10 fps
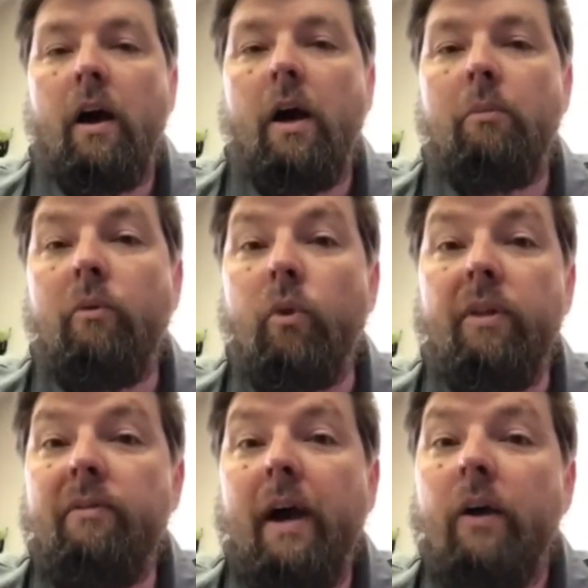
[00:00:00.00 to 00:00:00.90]
before they
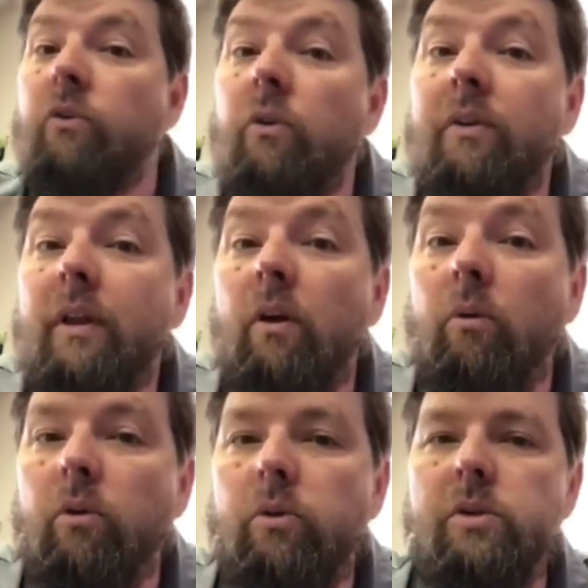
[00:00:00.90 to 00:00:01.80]
file so that they
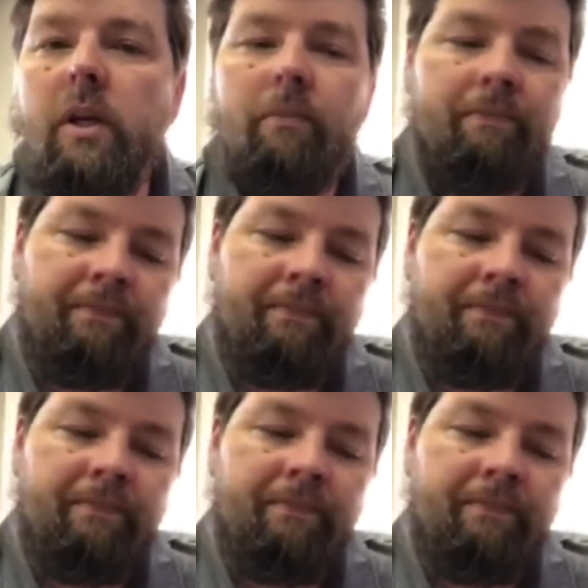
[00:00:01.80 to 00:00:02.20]
don't lose it.